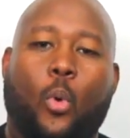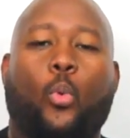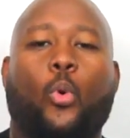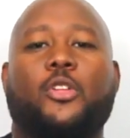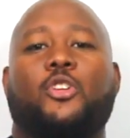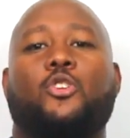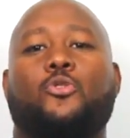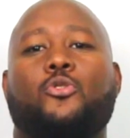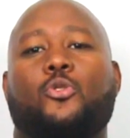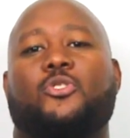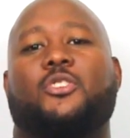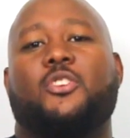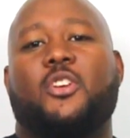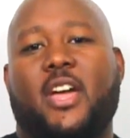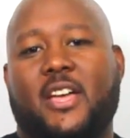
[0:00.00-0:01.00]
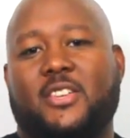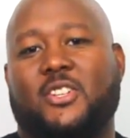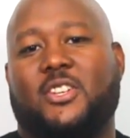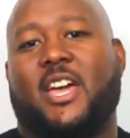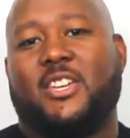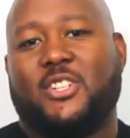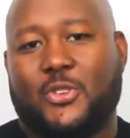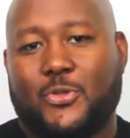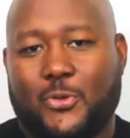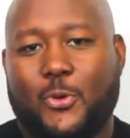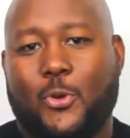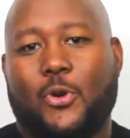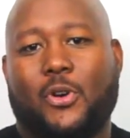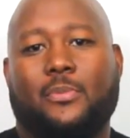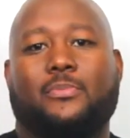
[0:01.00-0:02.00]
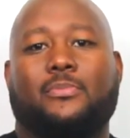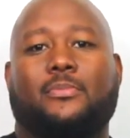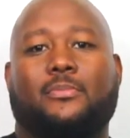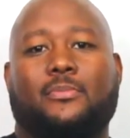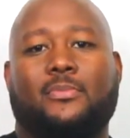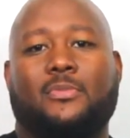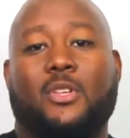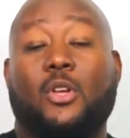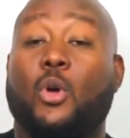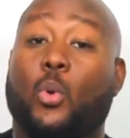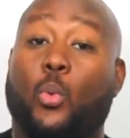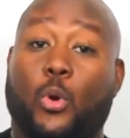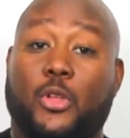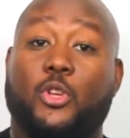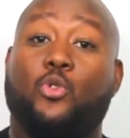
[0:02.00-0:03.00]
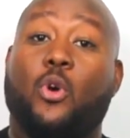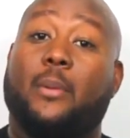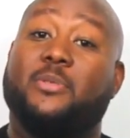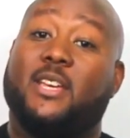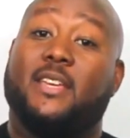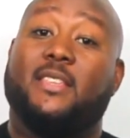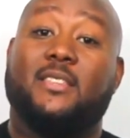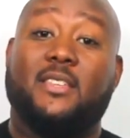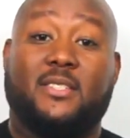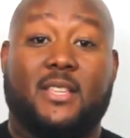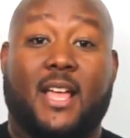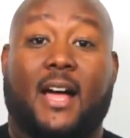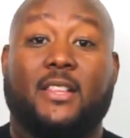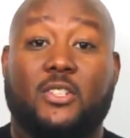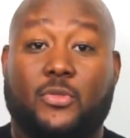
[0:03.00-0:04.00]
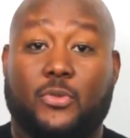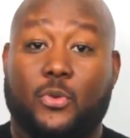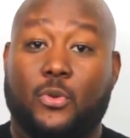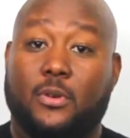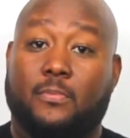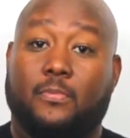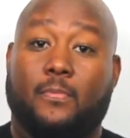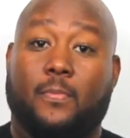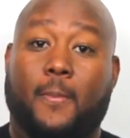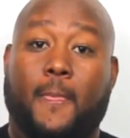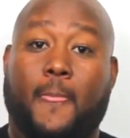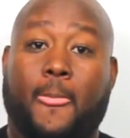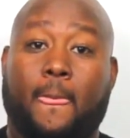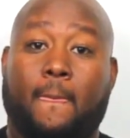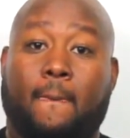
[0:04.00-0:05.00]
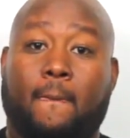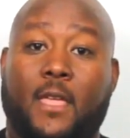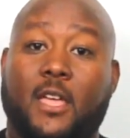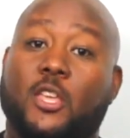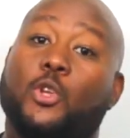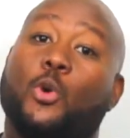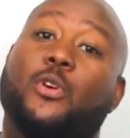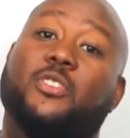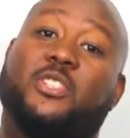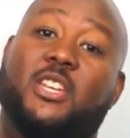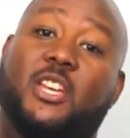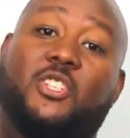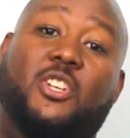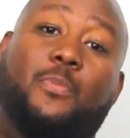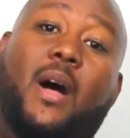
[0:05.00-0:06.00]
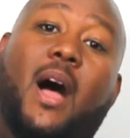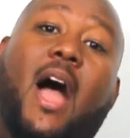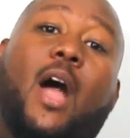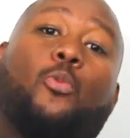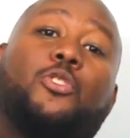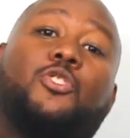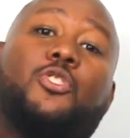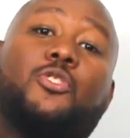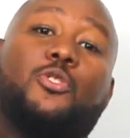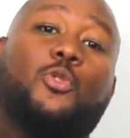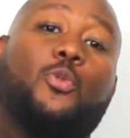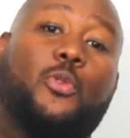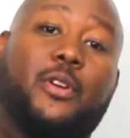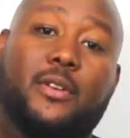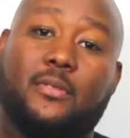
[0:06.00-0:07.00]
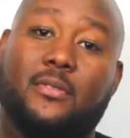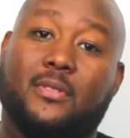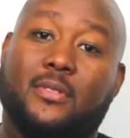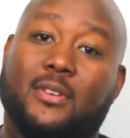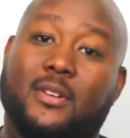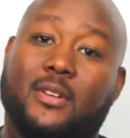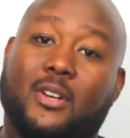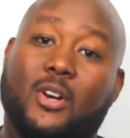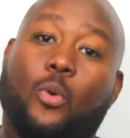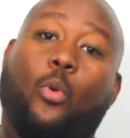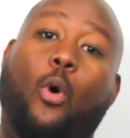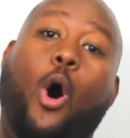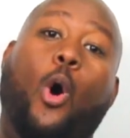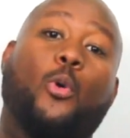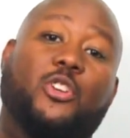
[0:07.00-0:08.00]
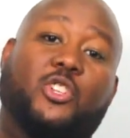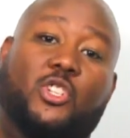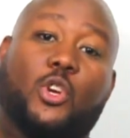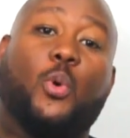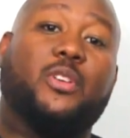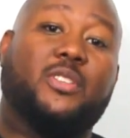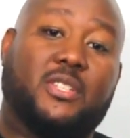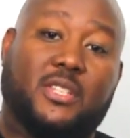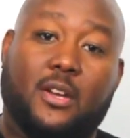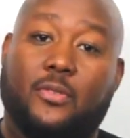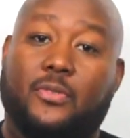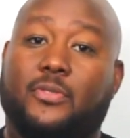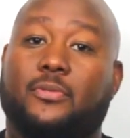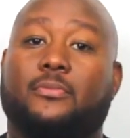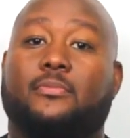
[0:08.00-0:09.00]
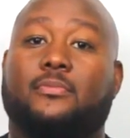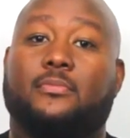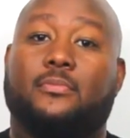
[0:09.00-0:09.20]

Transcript: What are you using your education for? What are you obtaining this knowledge for? Your intention behind what you're doing will always show itself.